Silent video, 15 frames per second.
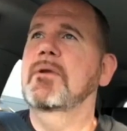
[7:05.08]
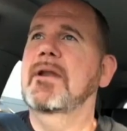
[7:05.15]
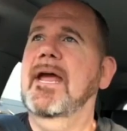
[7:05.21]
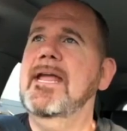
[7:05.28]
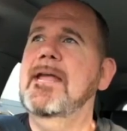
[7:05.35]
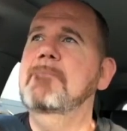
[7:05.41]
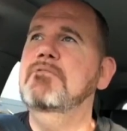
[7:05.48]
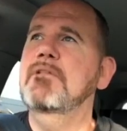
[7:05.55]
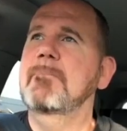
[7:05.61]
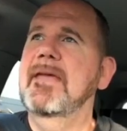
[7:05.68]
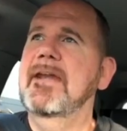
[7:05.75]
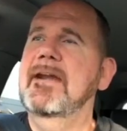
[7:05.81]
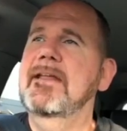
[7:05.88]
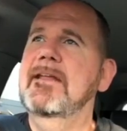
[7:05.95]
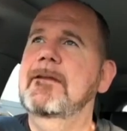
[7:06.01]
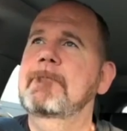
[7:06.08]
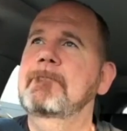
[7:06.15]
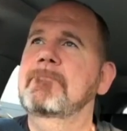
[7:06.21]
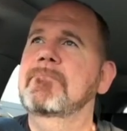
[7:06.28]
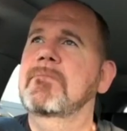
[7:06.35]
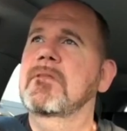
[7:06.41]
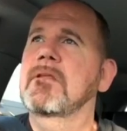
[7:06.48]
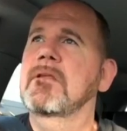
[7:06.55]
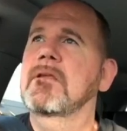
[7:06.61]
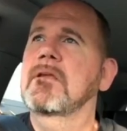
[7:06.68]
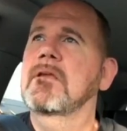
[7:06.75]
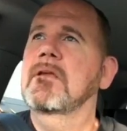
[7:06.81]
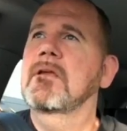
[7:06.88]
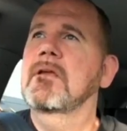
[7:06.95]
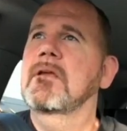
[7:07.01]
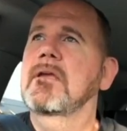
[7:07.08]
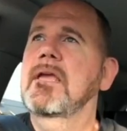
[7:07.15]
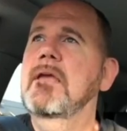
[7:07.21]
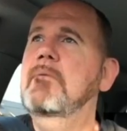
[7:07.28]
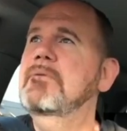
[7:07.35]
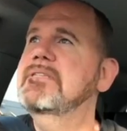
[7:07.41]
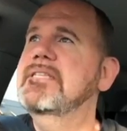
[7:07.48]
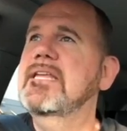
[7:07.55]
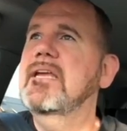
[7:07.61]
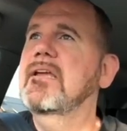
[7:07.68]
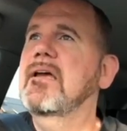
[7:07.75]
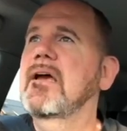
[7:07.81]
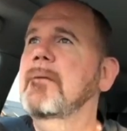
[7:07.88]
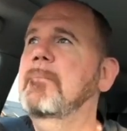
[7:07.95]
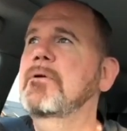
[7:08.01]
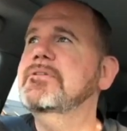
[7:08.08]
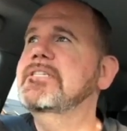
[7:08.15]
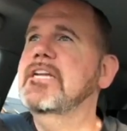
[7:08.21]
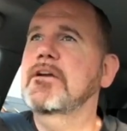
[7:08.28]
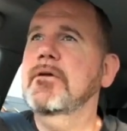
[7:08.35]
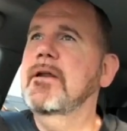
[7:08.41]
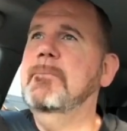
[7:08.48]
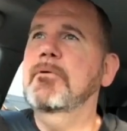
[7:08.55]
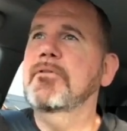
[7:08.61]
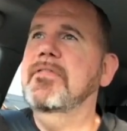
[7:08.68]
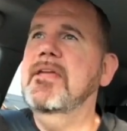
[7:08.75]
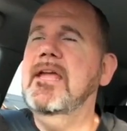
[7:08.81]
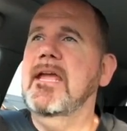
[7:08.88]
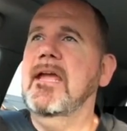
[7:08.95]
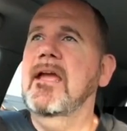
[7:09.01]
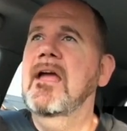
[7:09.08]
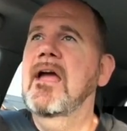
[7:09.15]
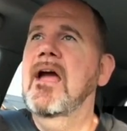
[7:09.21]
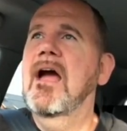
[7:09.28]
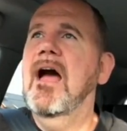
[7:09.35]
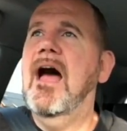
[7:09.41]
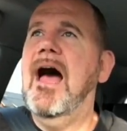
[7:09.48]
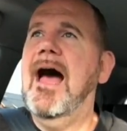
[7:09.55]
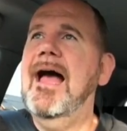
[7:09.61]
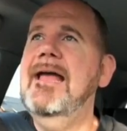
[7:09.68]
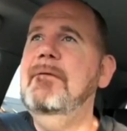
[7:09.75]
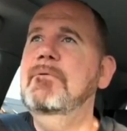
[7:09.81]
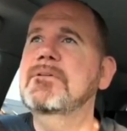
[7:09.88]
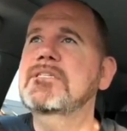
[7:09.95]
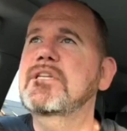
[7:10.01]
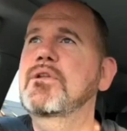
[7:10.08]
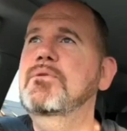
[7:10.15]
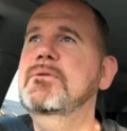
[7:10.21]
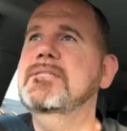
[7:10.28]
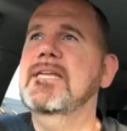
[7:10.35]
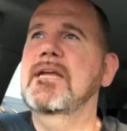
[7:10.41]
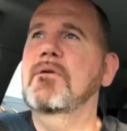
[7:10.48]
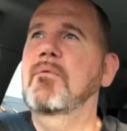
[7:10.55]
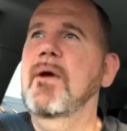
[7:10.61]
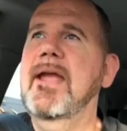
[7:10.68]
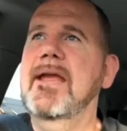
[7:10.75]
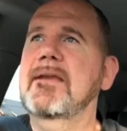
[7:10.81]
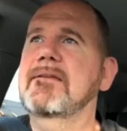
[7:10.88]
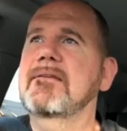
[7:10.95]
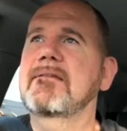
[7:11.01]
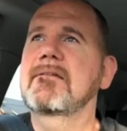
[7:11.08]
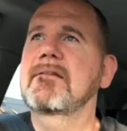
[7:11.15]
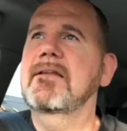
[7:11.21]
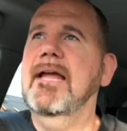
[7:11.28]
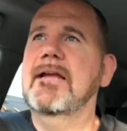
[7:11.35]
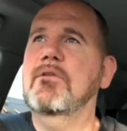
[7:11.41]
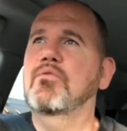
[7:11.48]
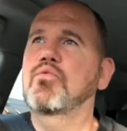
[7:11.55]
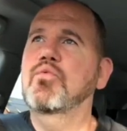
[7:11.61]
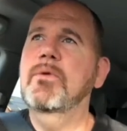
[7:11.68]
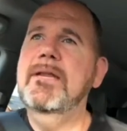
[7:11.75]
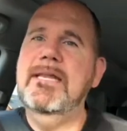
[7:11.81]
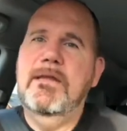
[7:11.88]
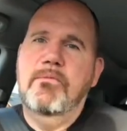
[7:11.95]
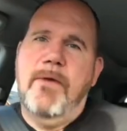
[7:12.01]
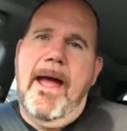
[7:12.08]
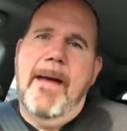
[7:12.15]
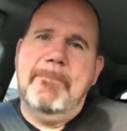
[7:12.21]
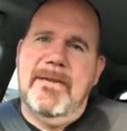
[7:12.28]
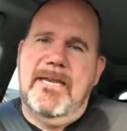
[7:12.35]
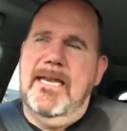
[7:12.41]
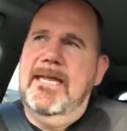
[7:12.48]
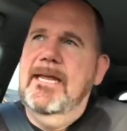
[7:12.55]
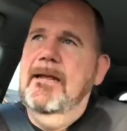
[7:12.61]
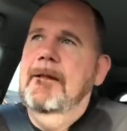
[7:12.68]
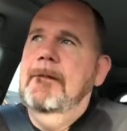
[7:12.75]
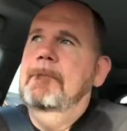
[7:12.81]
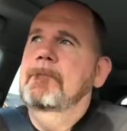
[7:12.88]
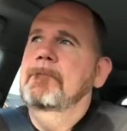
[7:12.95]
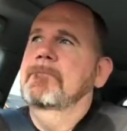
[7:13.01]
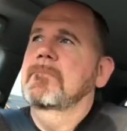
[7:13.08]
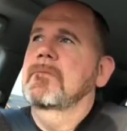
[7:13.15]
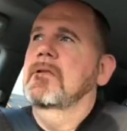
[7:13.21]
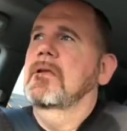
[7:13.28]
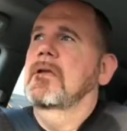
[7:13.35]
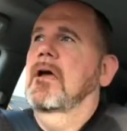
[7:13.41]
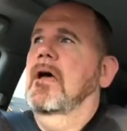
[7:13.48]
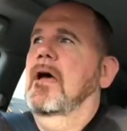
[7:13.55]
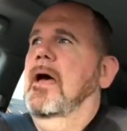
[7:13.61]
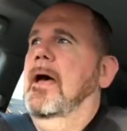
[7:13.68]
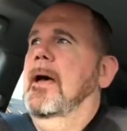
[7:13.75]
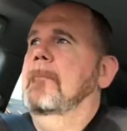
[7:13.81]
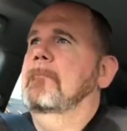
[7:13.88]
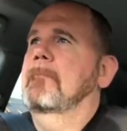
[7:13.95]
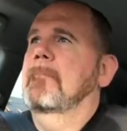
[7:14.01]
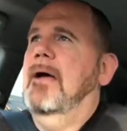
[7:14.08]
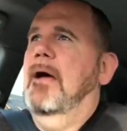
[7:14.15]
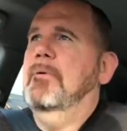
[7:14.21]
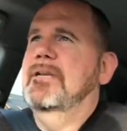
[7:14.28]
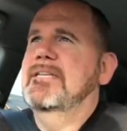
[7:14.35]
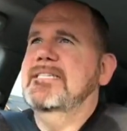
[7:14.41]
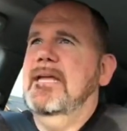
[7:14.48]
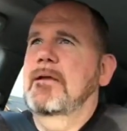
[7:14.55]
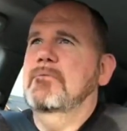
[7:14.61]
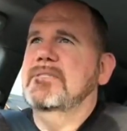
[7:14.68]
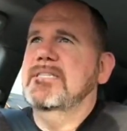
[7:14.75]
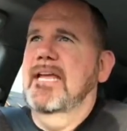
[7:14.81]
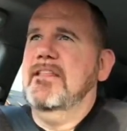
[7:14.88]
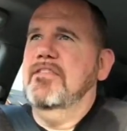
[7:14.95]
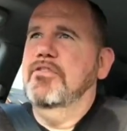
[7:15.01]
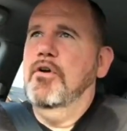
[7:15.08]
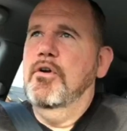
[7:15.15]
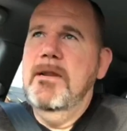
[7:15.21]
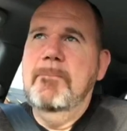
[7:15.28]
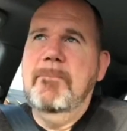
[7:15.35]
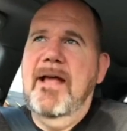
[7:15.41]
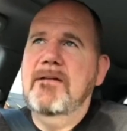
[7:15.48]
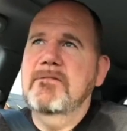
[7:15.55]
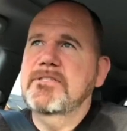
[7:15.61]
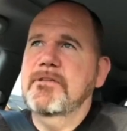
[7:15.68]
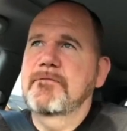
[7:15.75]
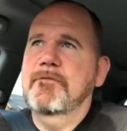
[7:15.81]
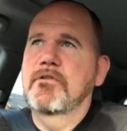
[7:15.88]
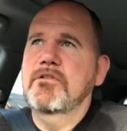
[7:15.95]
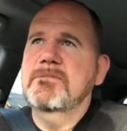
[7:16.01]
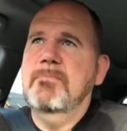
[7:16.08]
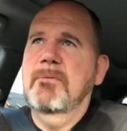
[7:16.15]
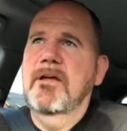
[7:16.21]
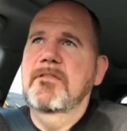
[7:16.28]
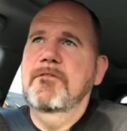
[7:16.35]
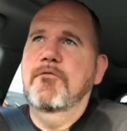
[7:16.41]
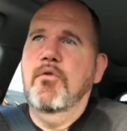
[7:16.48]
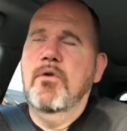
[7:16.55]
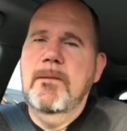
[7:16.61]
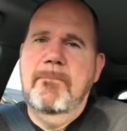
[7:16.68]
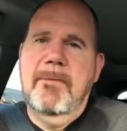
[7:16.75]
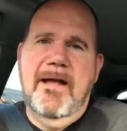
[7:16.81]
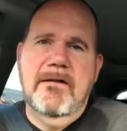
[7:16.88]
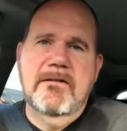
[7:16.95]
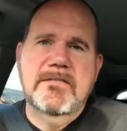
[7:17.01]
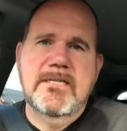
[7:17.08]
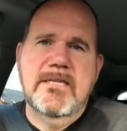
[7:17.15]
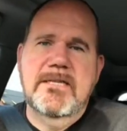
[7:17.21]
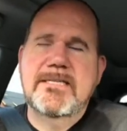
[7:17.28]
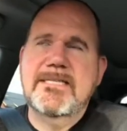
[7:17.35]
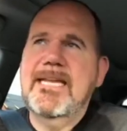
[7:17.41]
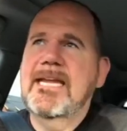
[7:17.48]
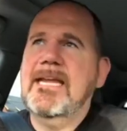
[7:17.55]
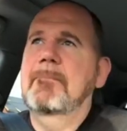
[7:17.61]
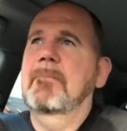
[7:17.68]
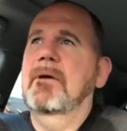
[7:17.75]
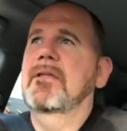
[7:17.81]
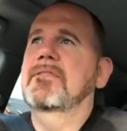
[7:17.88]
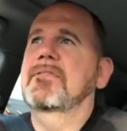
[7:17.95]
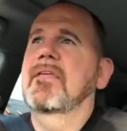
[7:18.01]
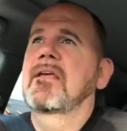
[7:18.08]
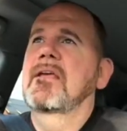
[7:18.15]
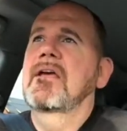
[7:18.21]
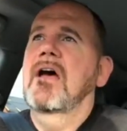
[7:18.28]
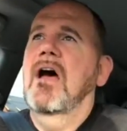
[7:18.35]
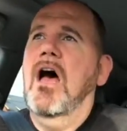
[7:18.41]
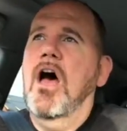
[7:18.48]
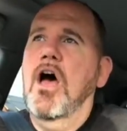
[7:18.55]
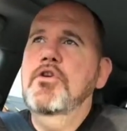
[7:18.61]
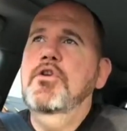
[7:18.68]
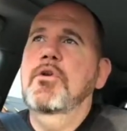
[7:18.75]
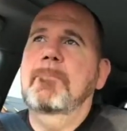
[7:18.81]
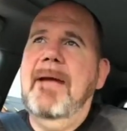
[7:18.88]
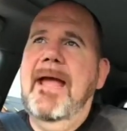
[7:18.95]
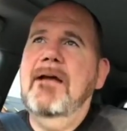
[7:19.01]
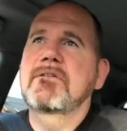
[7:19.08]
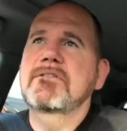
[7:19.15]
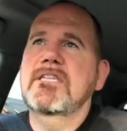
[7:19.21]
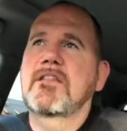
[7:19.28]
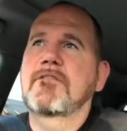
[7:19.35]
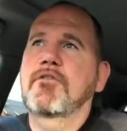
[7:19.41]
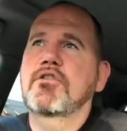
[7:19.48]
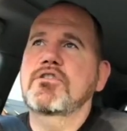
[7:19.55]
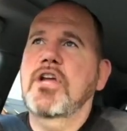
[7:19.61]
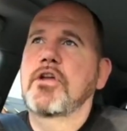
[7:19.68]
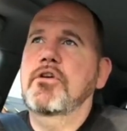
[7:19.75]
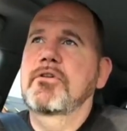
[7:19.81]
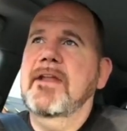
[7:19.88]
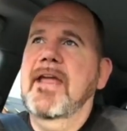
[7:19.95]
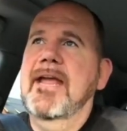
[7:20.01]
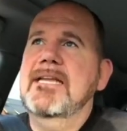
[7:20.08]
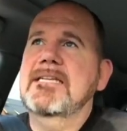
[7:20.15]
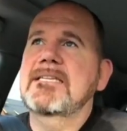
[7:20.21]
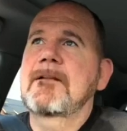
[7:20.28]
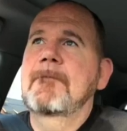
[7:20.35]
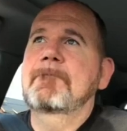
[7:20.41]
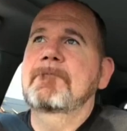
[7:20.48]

when I implemented it. It was the most incredible thing. I was losing weight like really rapidly. Um, I want to say it was like thirty pounds the first month, forty pounds in the second month, a hundred pounds in the first hundred days.